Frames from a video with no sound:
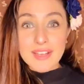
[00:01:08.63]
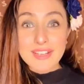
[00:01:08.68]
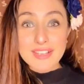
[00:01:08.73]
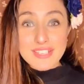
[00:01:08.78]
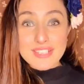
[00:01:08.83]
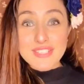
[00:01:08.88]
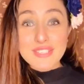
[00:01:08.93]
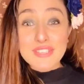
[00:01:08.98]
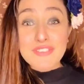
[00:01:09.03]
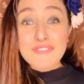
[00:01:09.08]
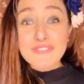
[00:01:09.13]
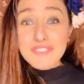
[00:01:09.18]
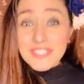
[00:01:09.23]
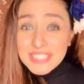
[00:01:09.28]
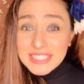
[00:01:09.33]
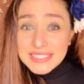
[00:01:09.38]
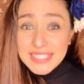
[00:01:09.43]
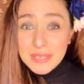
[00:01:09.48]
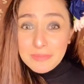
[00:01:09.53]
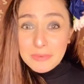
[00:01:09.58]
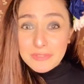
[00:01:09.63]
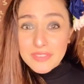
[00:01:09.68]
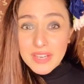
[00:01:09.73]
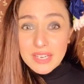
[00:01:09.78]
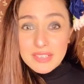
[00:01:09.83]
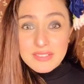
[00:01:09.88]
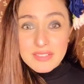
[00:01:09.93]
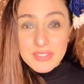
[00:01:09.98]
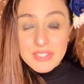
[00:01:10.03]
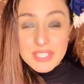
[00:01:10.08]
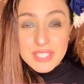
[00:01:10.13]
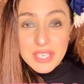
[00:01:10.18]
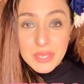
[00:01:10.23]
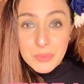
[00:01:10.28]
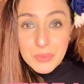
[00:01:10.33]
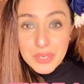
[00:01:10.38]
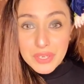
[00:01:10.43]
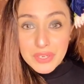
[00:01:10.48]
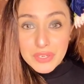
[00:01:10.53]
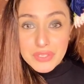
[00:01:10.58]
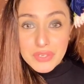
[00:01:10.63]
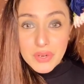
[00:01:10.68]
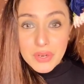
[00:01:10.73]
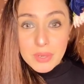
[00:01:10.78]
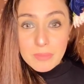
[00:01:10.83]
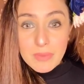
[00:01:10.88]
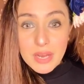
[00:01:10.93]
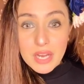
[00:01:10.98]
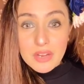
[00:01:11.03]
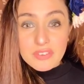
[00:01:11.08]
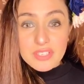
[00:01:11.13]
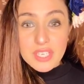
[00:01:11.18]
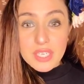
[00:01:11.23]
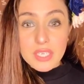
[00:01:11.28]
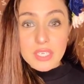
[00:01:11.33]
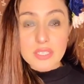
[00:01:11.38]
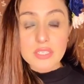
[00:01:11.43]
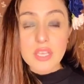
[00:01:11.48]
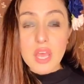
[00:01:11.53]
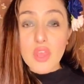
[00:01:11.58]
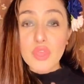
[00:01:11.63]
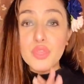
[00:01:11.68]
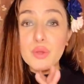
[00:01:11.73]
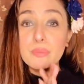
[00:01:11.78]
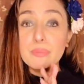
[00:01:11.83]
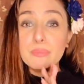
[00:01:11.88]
So the first type of dark circles that we're going to talk about is the